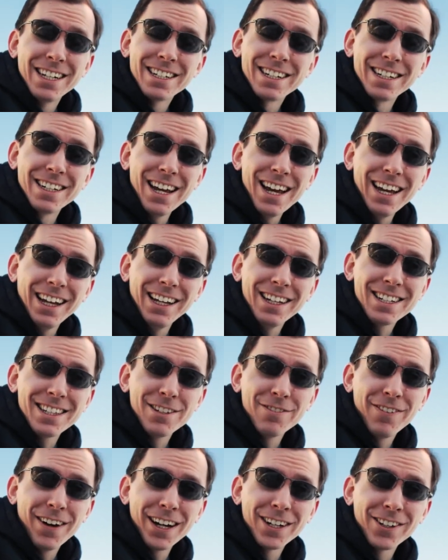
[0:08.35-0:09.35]
Today is
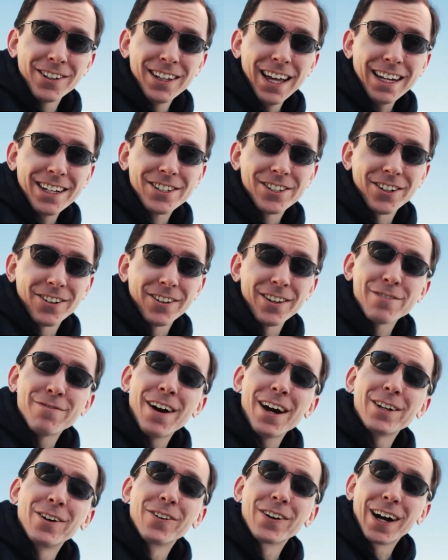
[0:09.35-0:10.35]
the final lecture, the
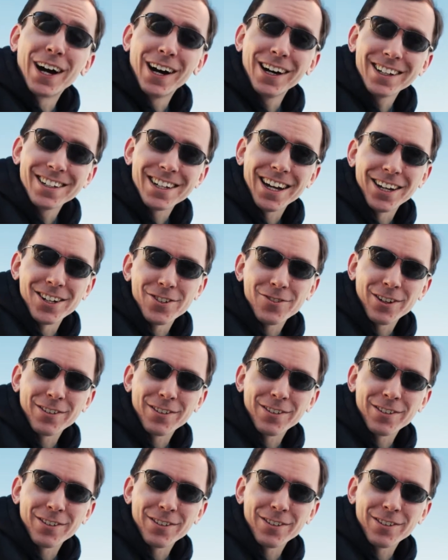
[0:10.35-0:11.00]
final content